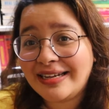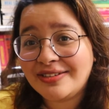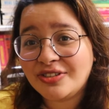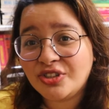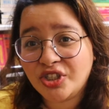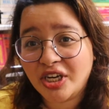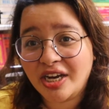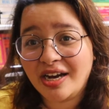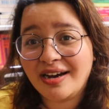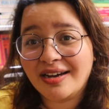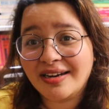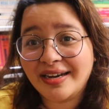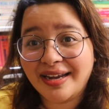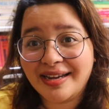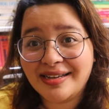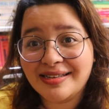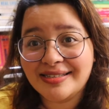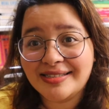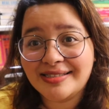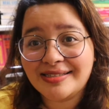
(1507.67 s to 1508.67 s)
that Shehan
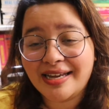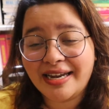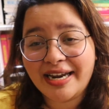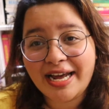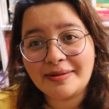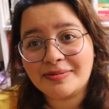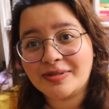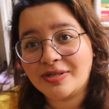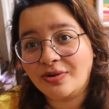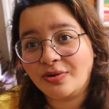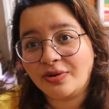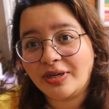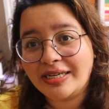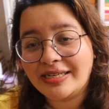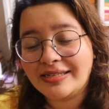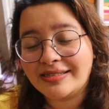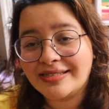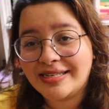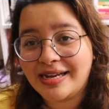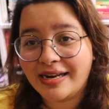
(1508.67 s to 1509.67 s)
is an
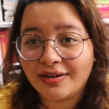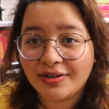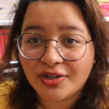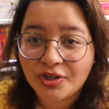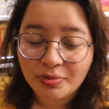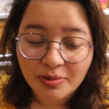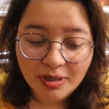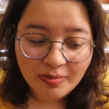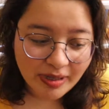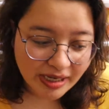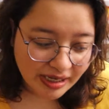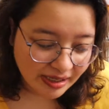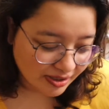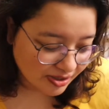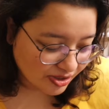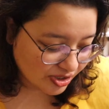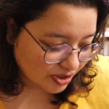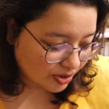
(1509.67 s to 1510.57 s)
absolutely stellar human being.